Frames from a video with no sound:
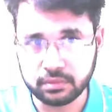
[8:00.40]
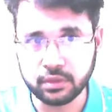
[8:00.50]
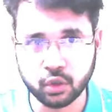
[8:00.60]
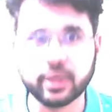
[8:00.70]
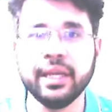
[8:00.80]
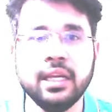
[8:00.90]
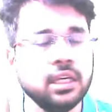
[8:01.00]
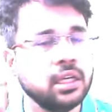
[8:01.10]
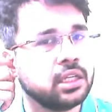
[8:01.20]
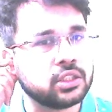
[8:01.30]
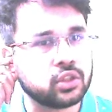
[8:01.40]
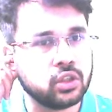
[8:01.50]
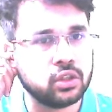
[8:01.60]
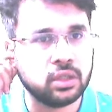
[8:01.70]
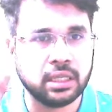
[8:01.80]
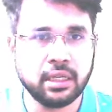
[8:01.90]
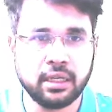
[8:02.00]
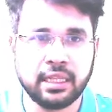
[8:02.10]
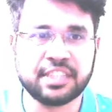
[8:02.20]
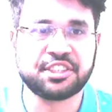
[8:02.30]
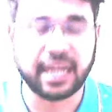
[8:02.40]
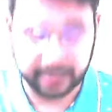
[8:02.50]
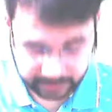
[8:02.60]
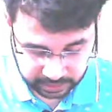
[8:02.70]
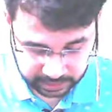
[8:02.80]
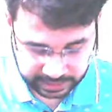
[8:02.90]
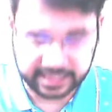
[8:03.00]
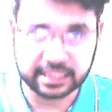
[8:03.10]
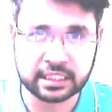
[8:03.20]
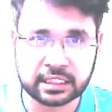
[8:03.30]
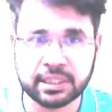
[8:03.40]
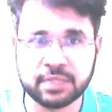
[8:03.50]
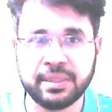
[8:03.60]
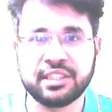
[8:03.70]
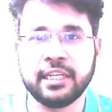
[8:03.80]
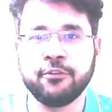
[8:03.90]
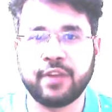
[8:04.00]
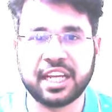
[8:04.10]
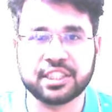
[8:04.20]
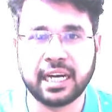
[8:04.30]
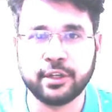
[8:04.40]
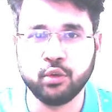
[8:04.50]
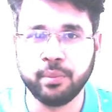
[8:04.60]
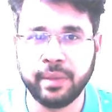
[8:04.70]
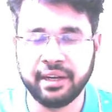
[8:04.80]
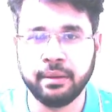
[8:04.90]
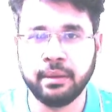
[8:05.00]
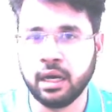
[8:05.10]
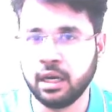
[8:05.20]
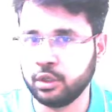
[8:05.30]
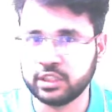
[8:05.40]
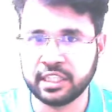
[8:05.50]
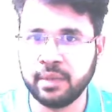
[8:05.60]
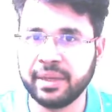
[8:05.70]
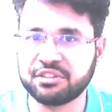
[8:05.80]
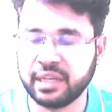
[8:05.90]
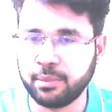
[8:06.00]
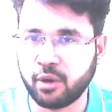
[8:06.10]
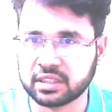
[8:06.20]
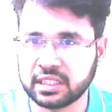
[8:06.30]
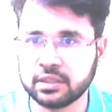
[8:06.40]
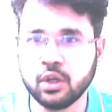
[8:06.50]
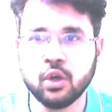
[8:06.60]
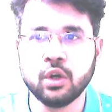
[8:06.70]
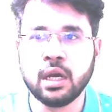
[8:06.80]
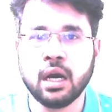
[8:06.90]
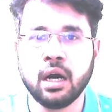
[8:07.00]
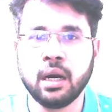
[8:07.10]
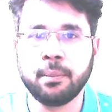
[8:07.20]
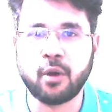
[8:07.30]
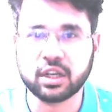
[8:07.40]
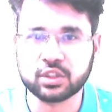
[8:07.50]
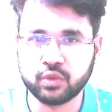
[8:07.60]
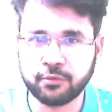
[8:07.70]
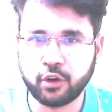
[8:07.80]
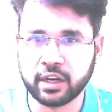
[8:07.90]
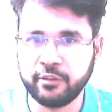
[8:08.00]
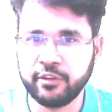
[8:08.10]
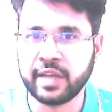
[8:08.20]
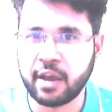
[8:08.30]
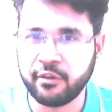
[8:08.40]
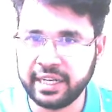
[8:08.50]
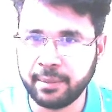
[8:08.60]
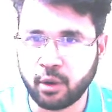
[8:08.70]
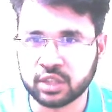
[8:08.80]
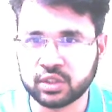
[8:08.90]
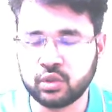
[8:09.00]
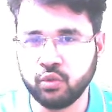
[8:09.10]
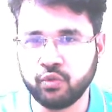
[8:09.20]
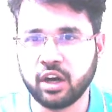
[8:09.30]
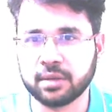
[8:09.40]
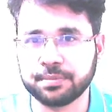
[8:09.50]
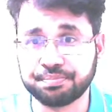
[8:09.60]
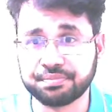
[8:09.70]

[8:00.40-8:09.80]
Okay, so let's start. The Linter system is maintaining flashcard. You generally make three boxes, box one for reviewing every day, box two for